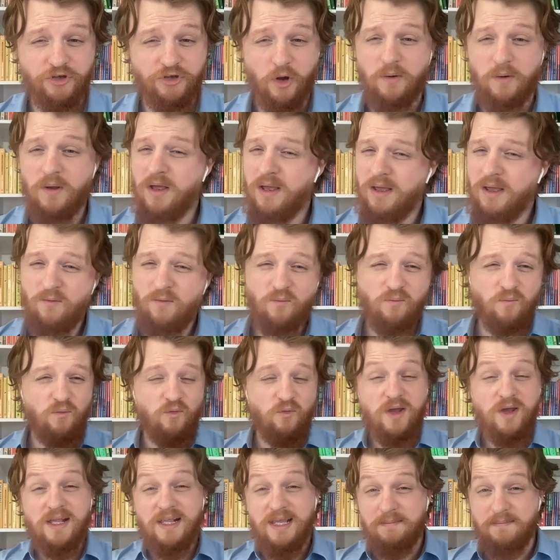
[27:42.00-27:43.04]
So
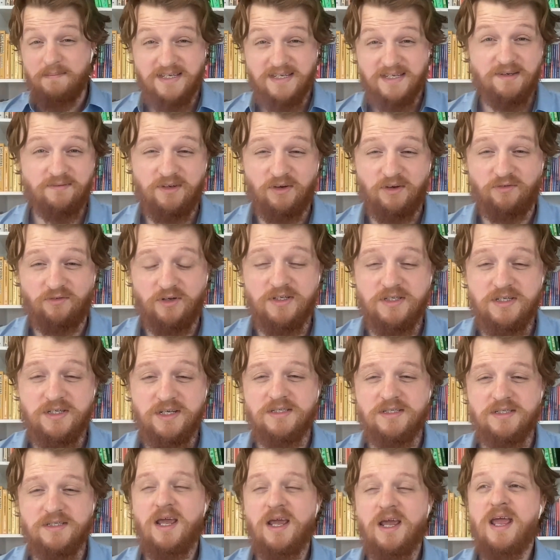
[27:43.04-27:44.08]
really massive
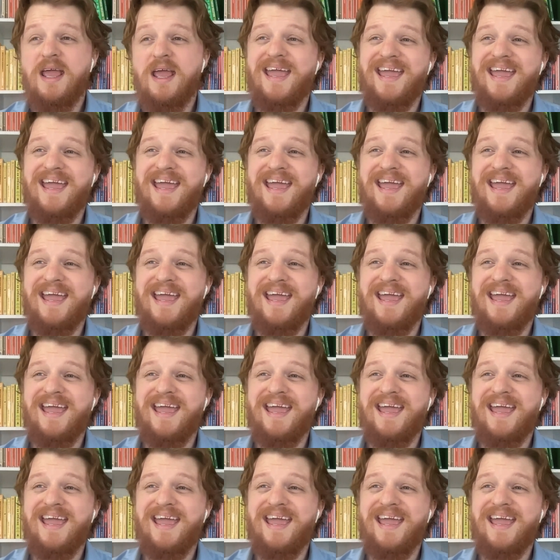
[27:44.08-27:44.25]
differences.